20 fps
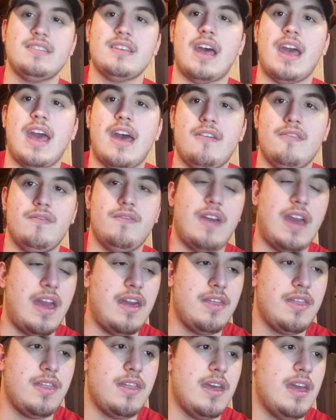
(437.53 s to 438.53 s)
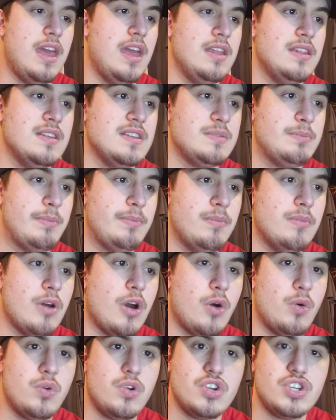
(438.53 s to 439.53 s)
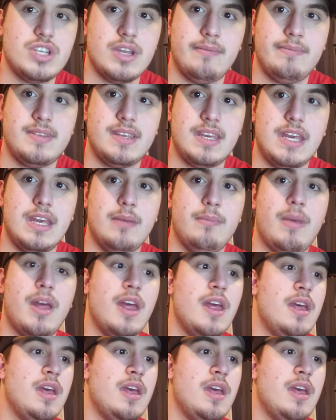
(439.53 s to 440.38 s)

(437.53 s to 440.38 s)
I have faith in this ownership team.